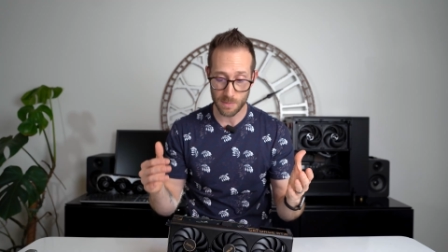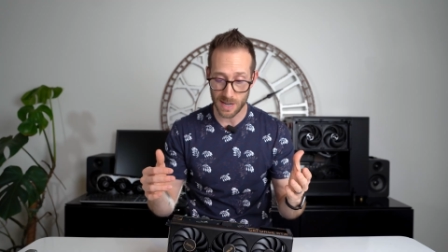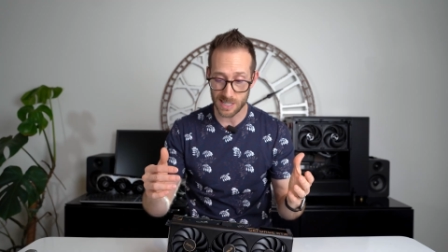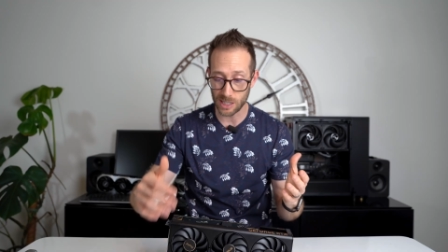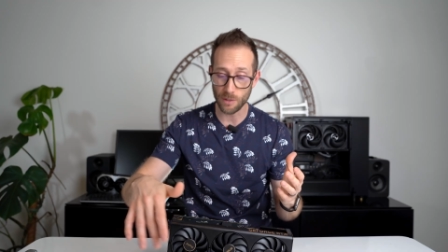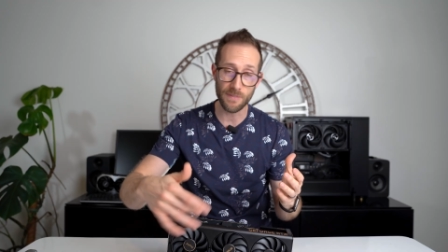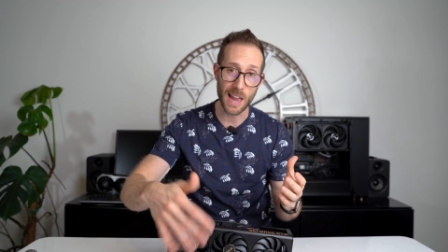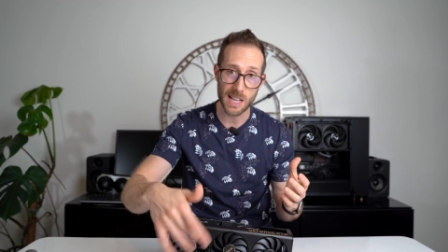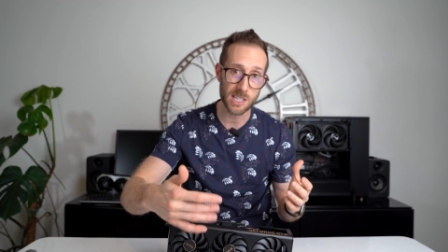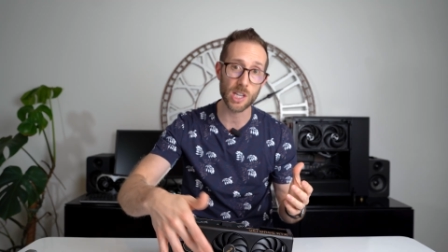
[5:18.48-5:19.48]
means that the
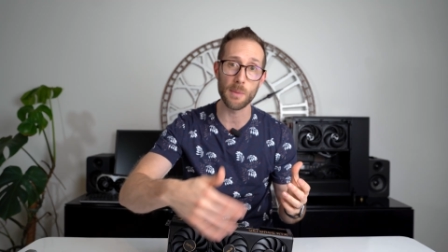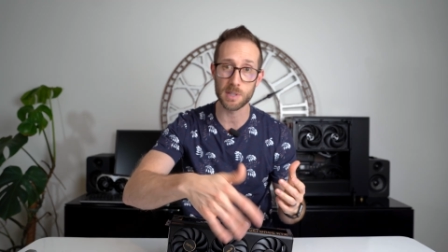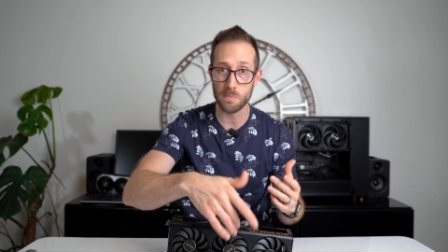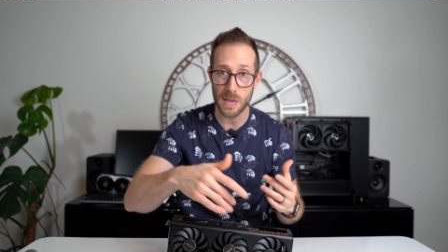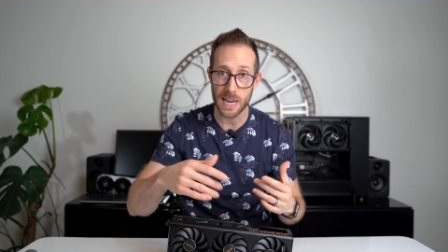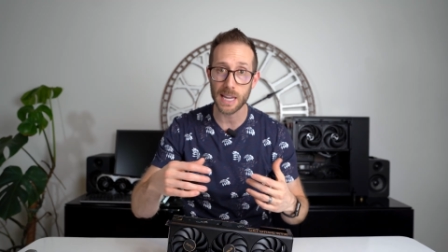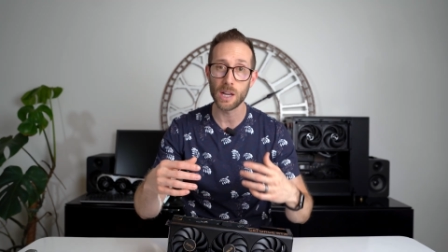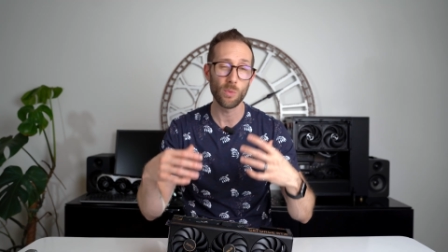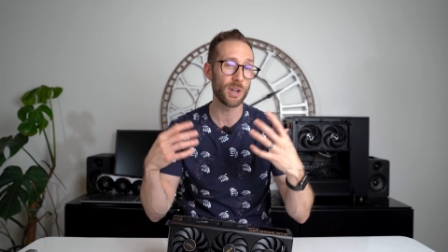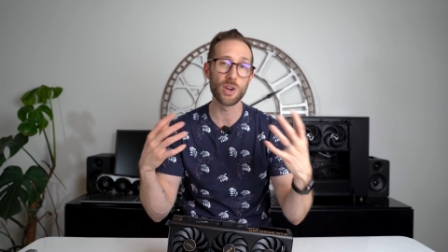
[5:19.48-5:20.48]
fan stops spinning
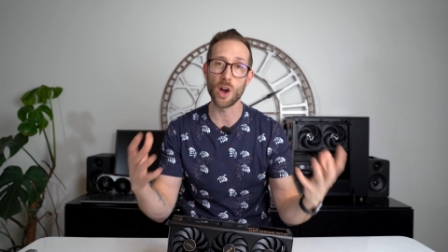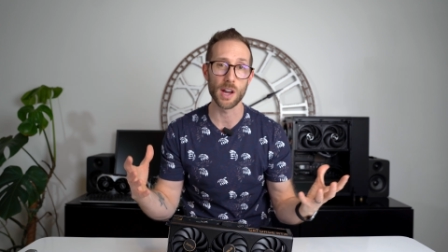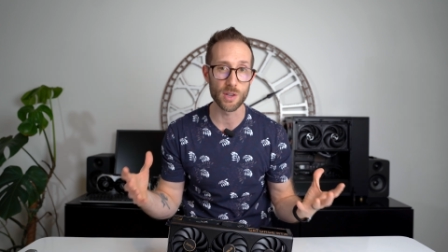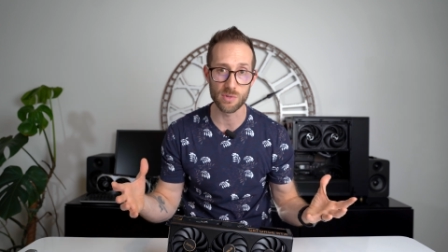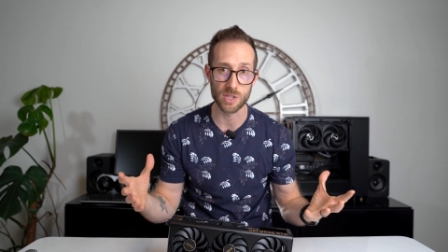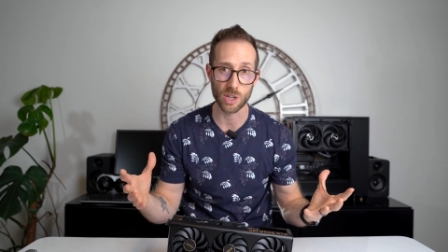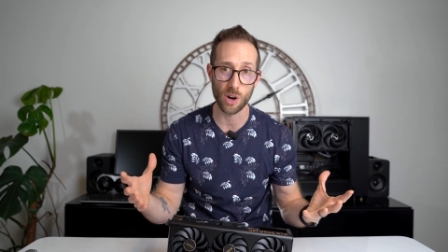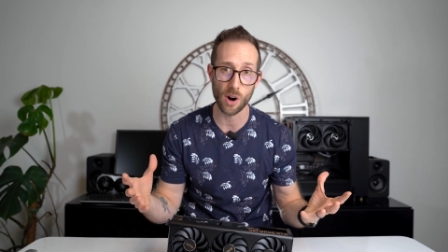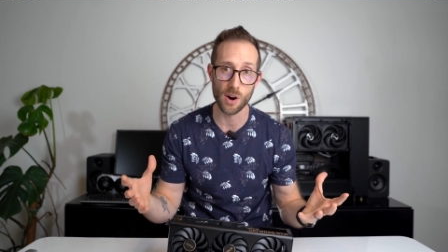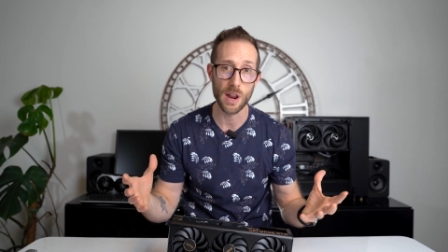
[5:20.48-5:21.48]
when you're not using the
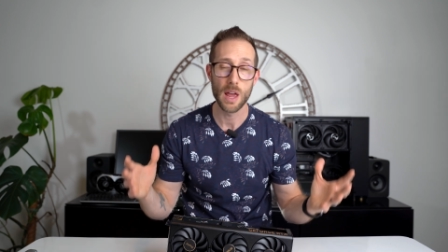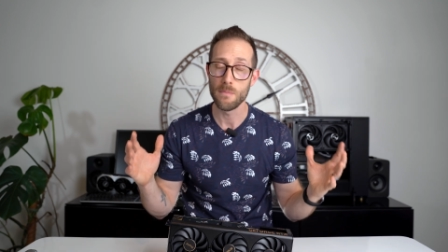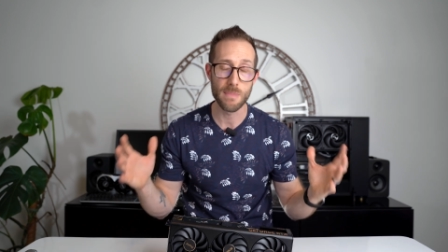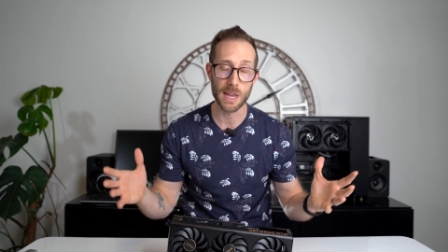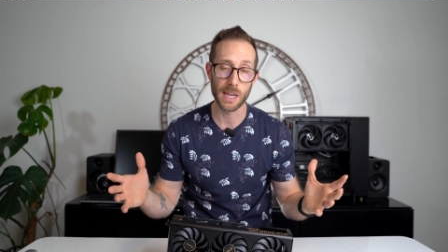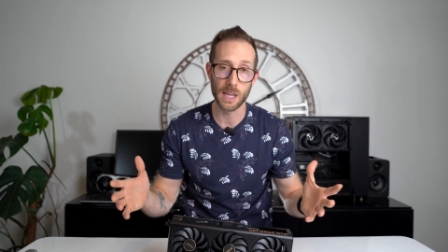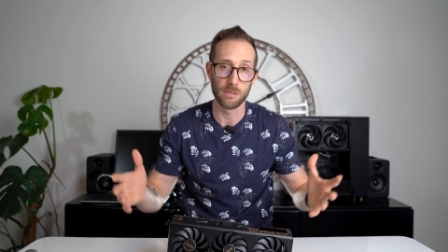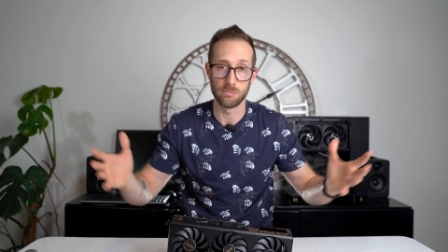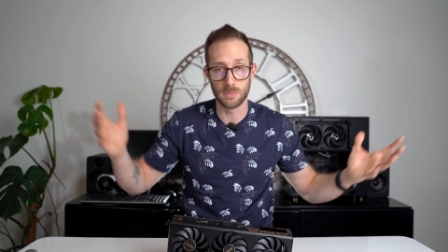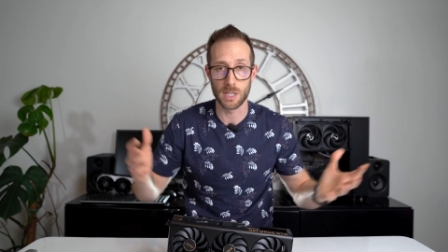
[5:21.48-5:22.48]
card, making
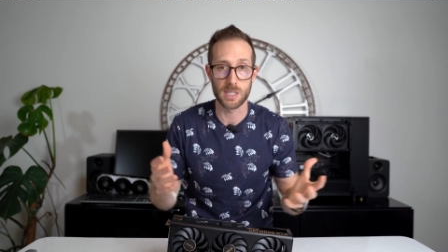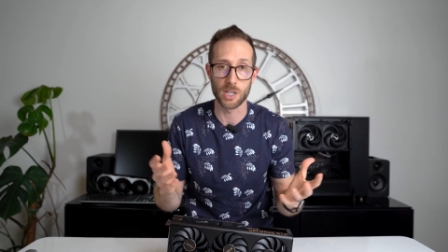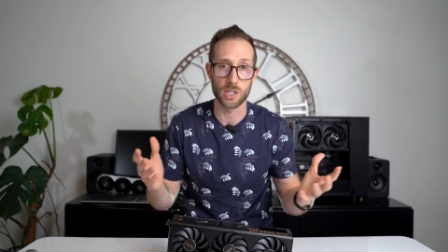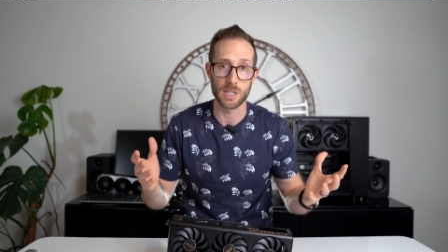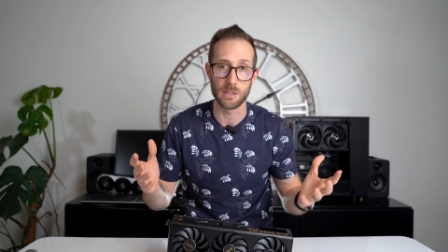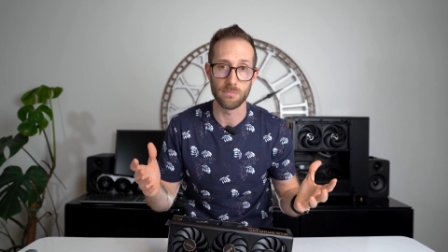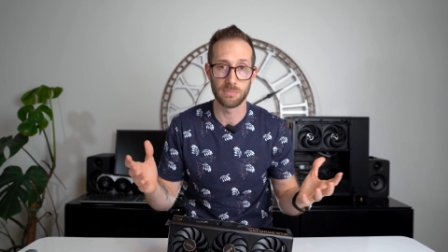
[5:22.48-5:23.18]
it essentially